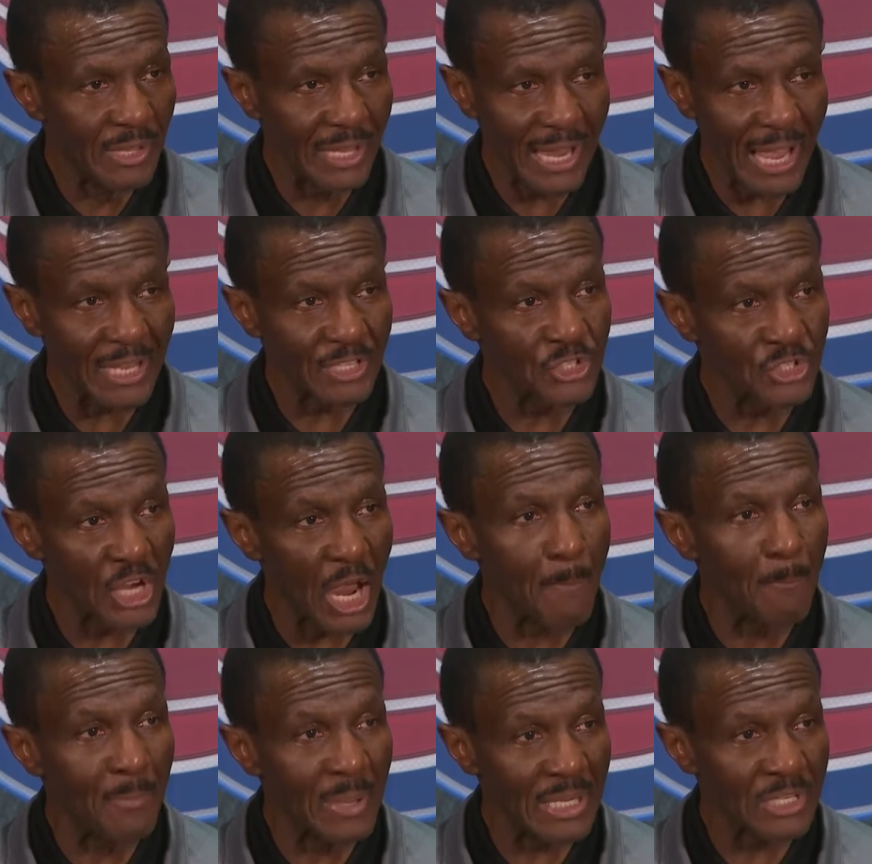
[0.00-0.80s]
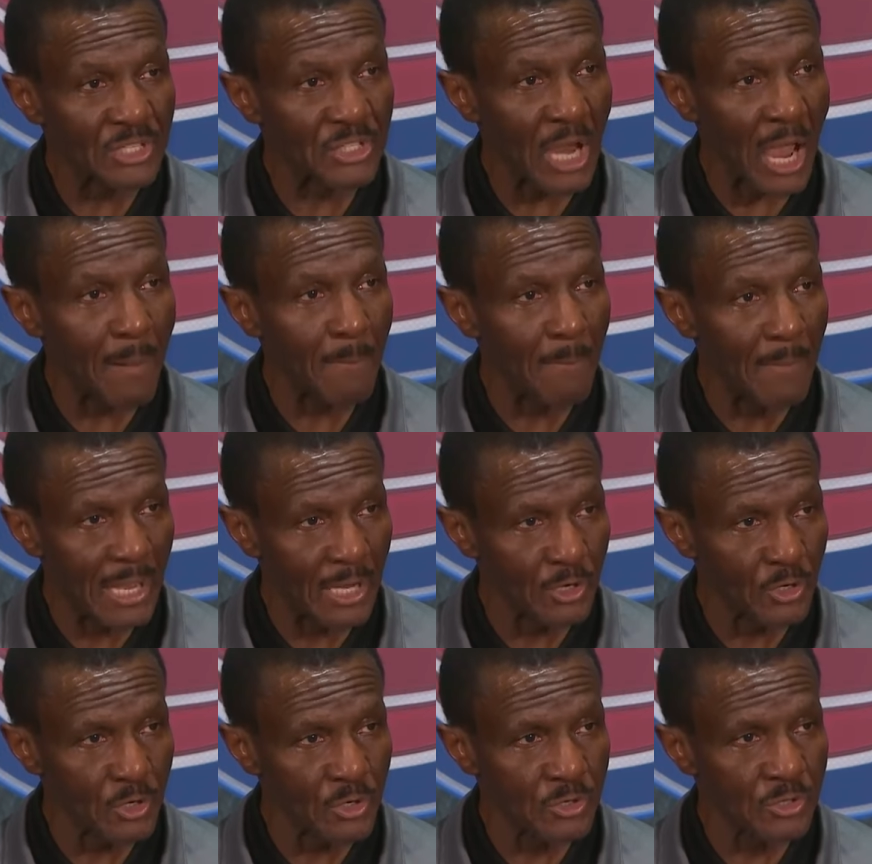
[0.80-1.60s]
They got big shot
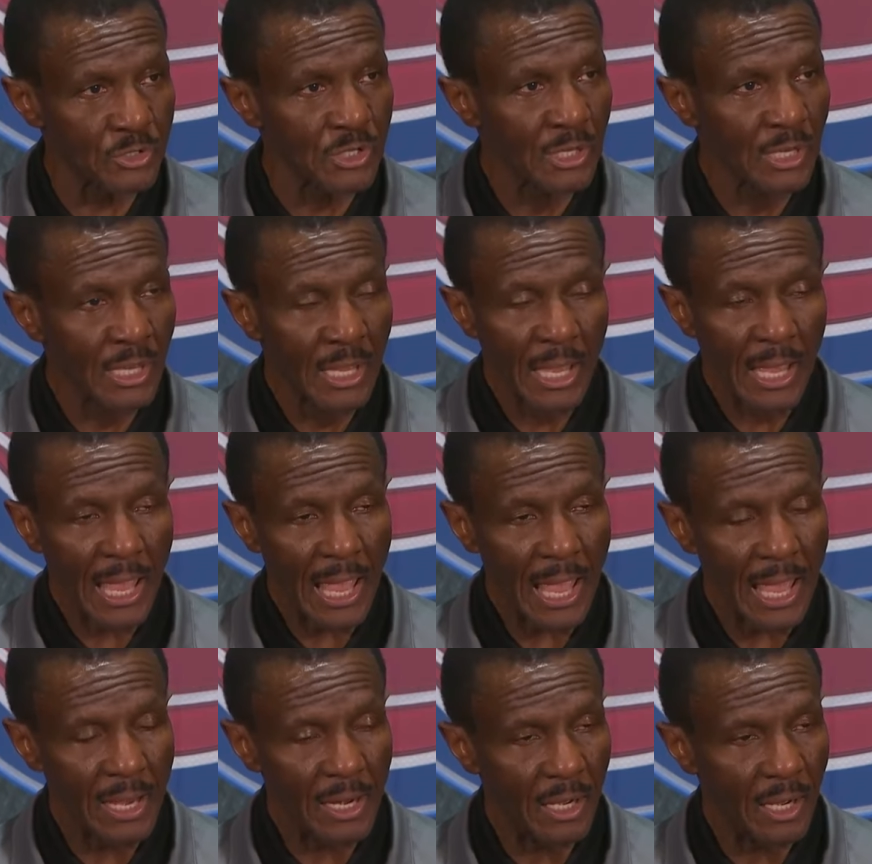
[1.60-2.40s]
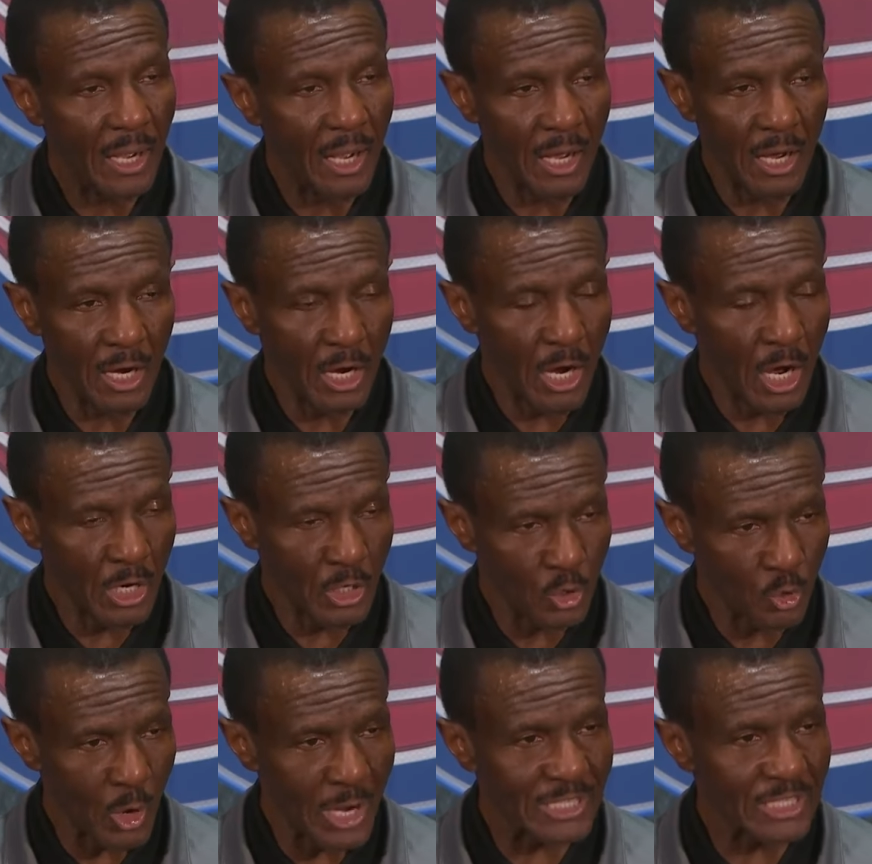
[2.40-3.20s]
makers and a
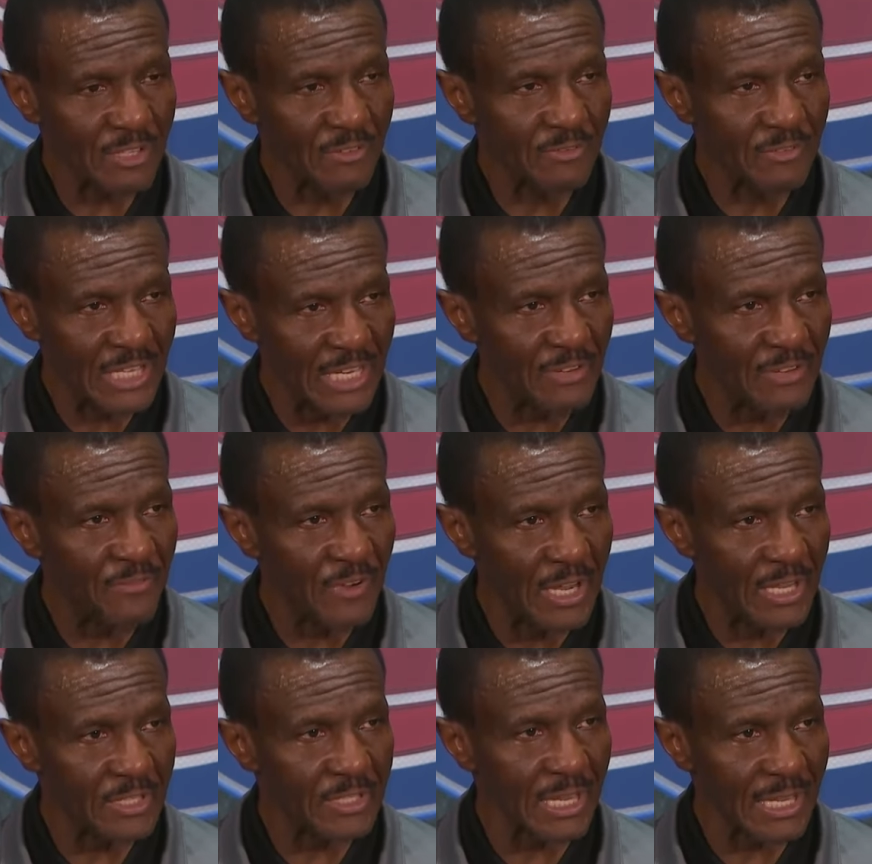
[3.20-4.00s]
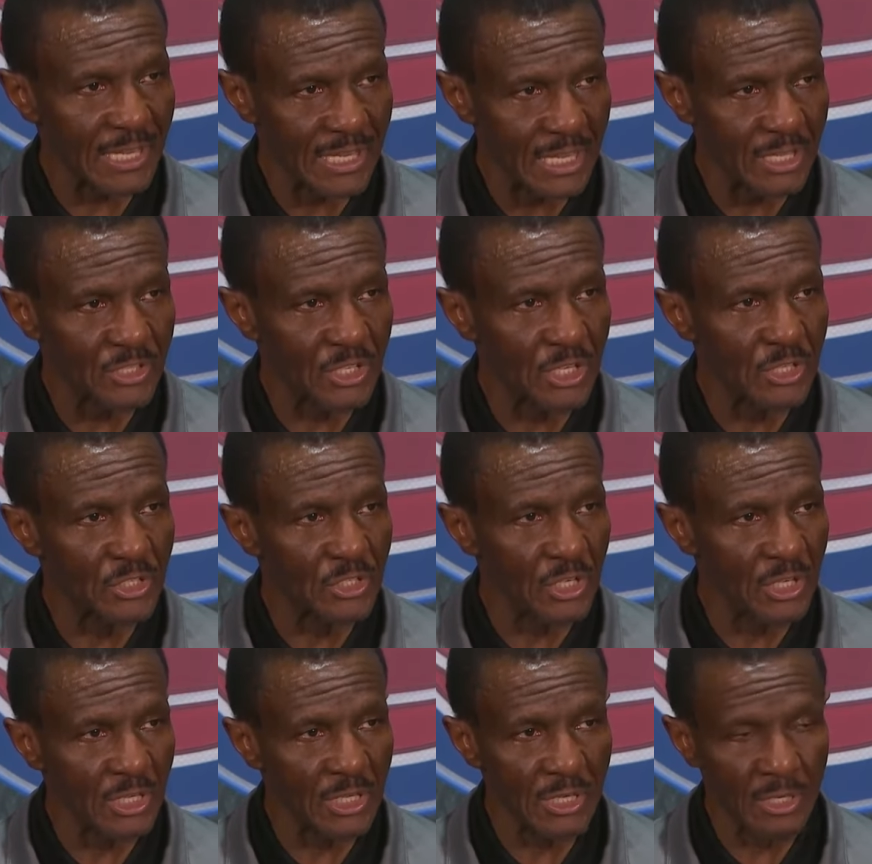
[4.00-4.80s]
aggressive defense that gets
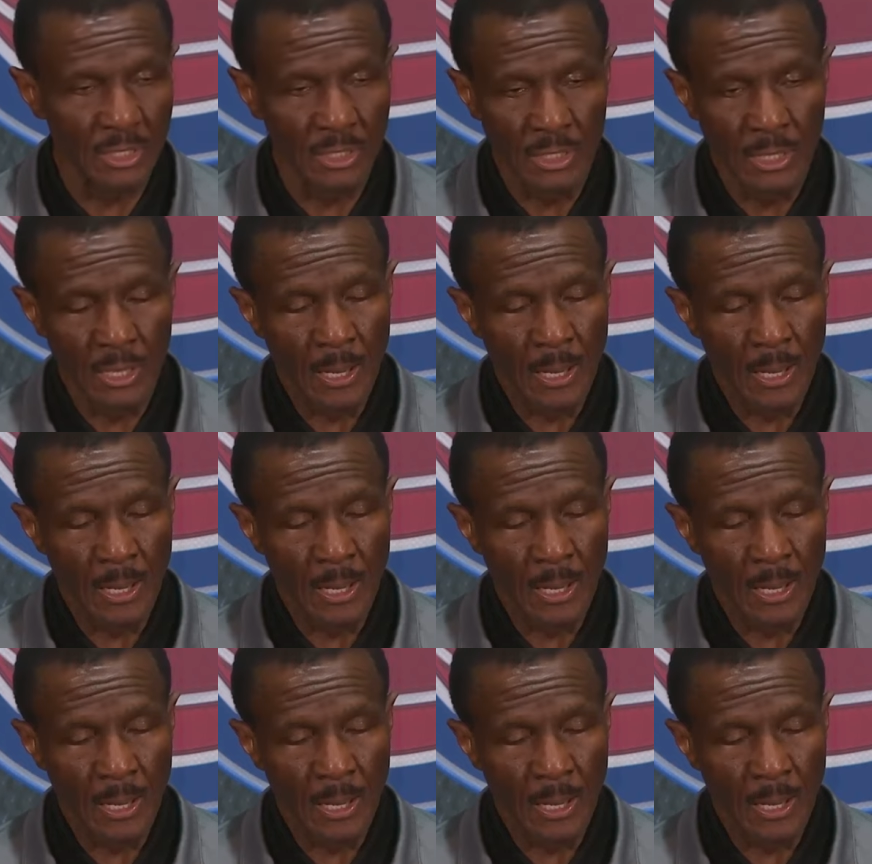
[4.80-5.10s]
into you.